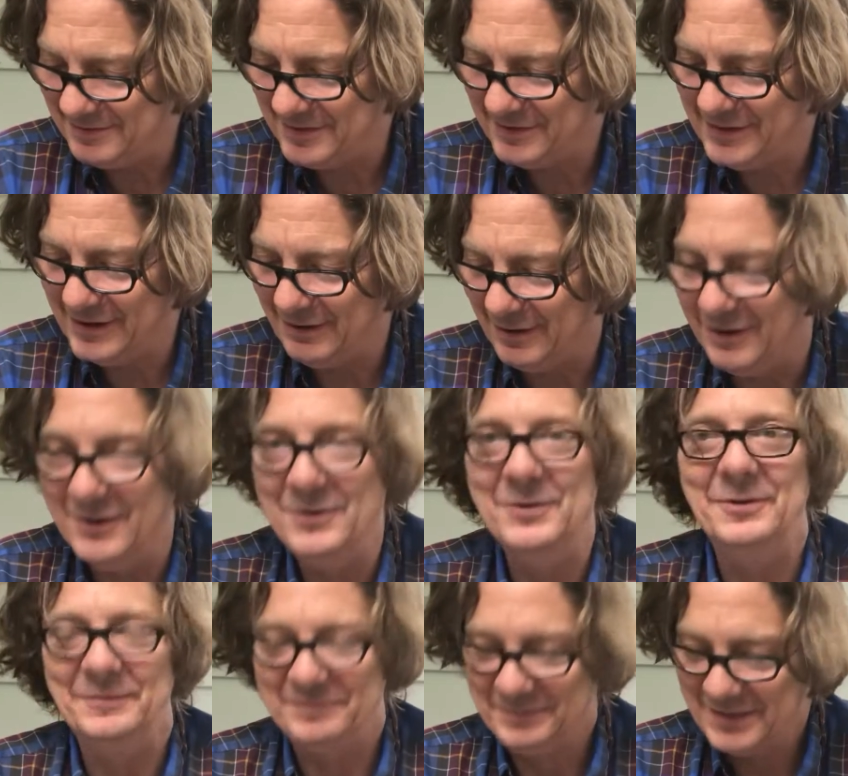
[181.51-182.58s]
of their
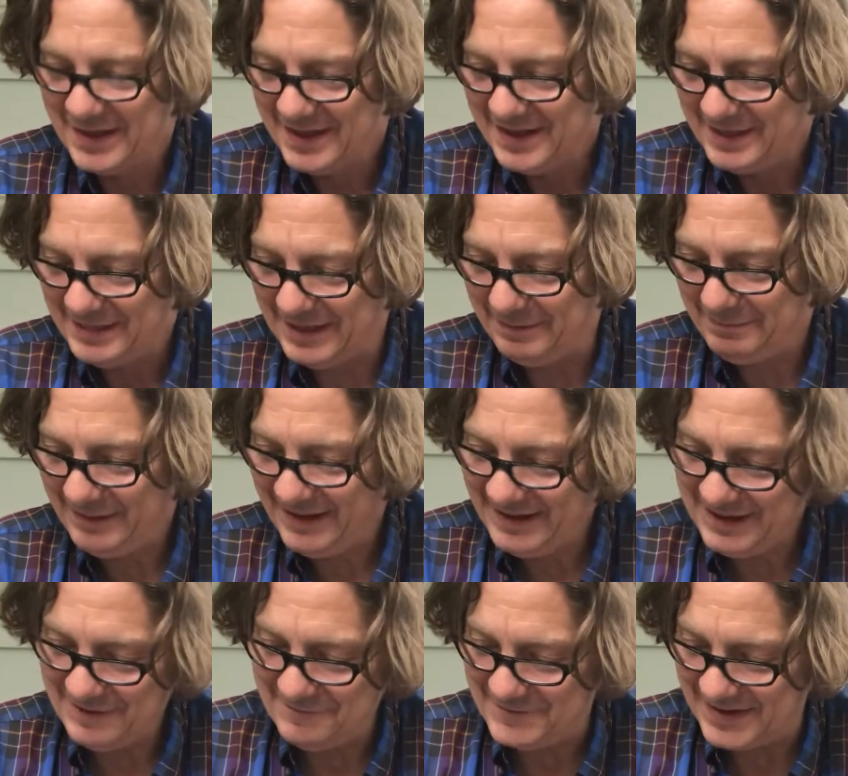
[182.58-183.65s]
own. They
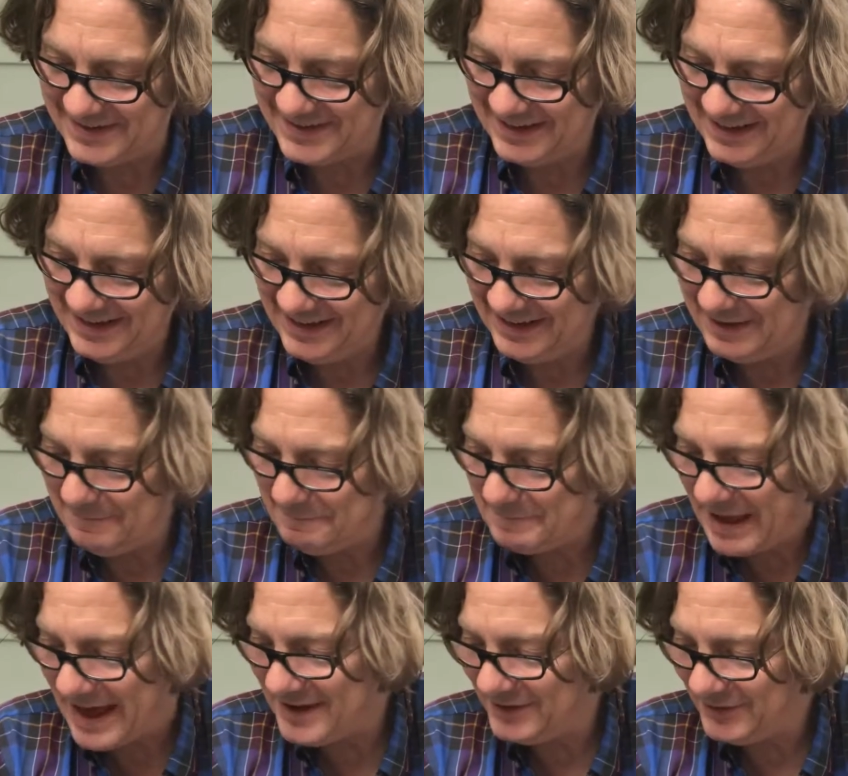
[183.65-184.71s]
played at visiting and
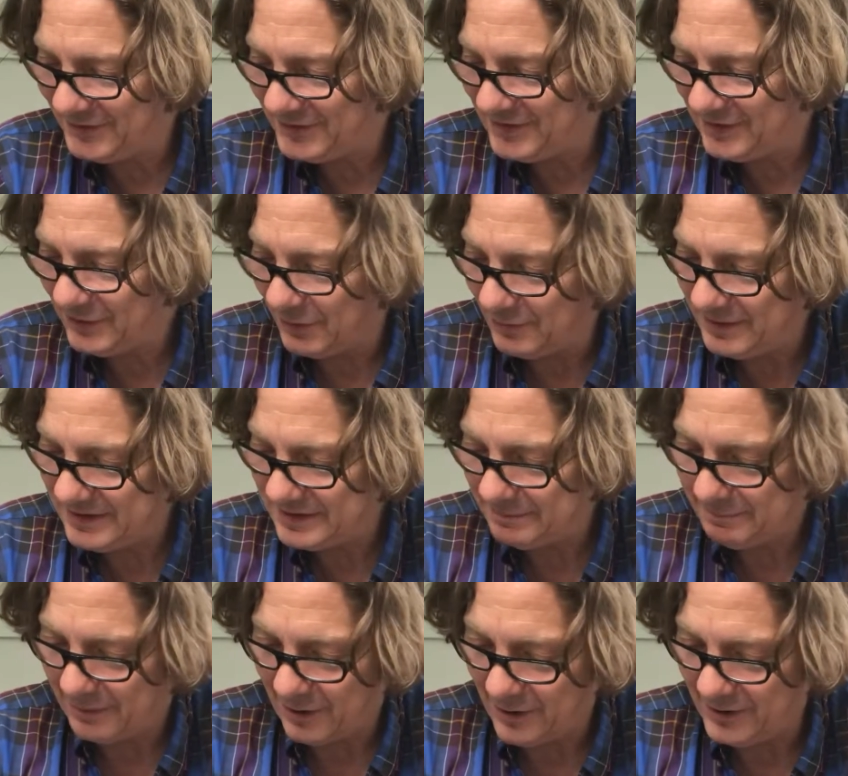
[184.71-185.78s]
battles and going to
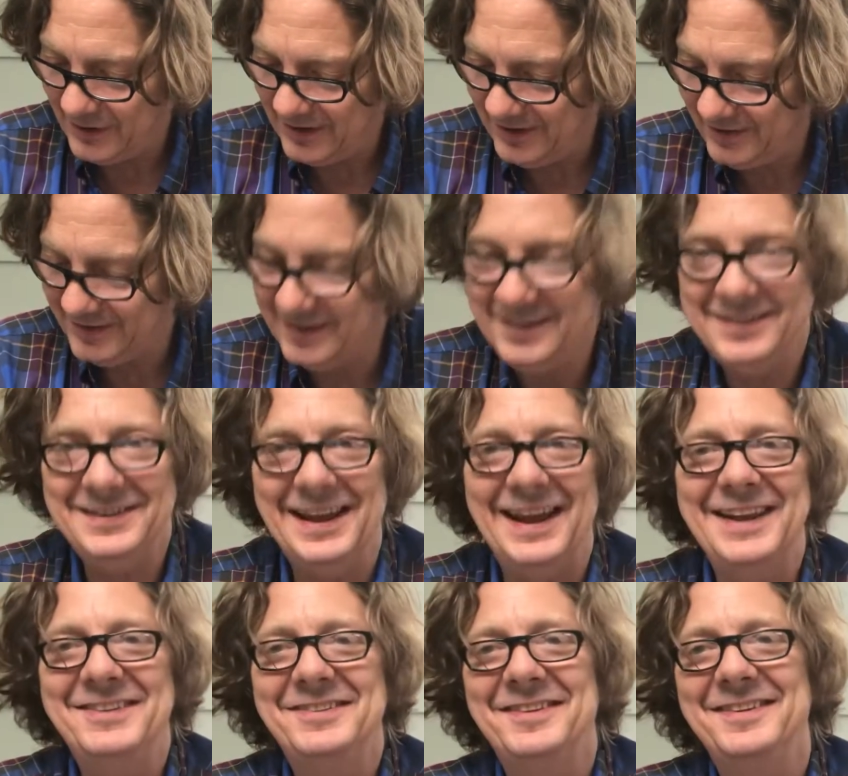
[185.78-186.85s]
parties and
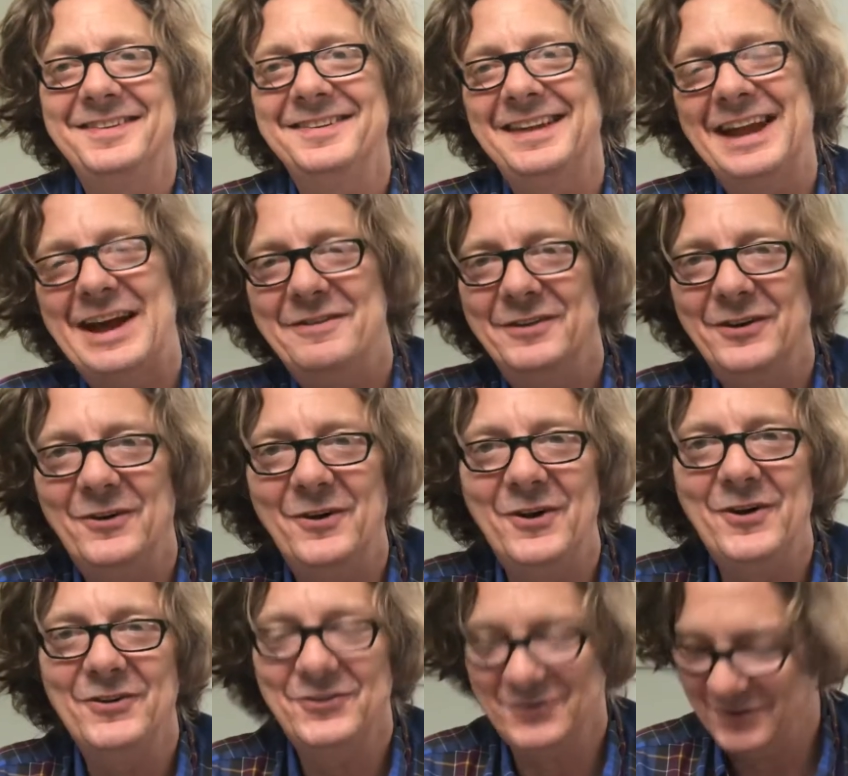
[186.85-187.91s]
dances and having
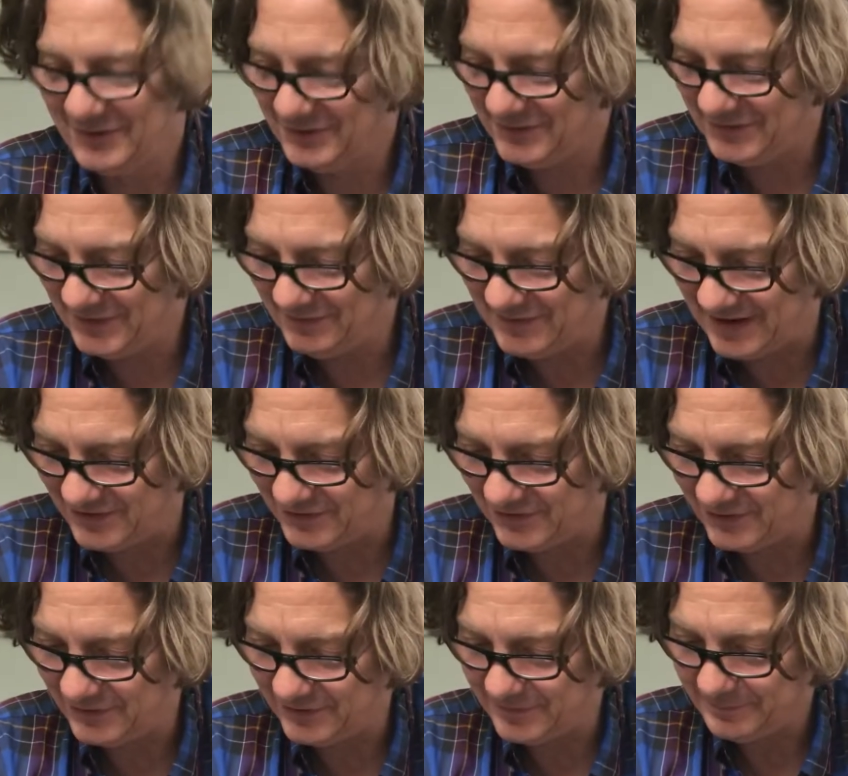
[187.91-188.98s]
all sorts of
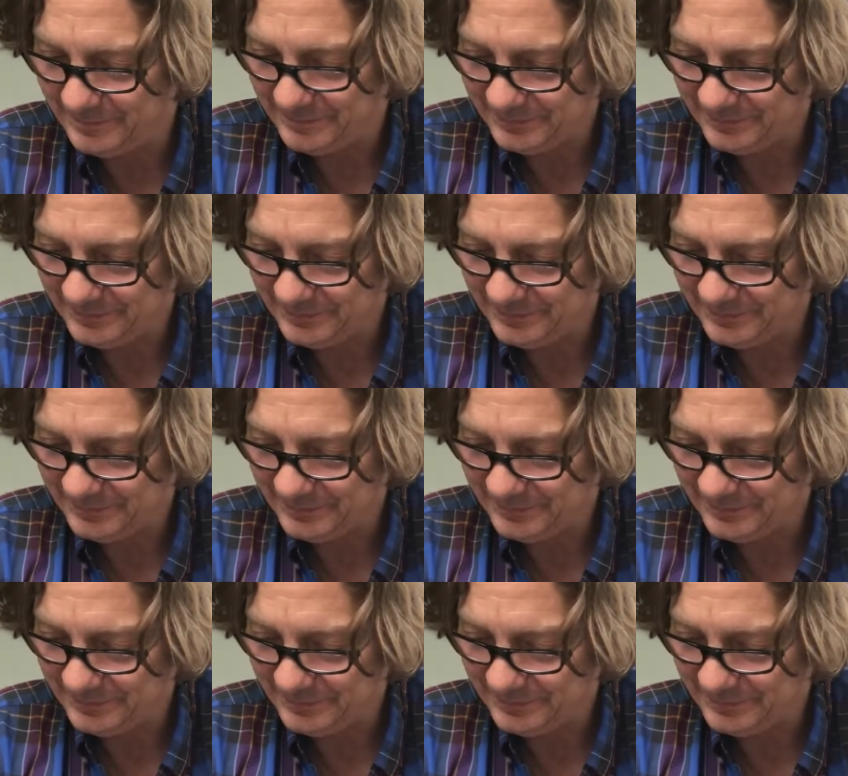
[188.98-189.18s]
adventures.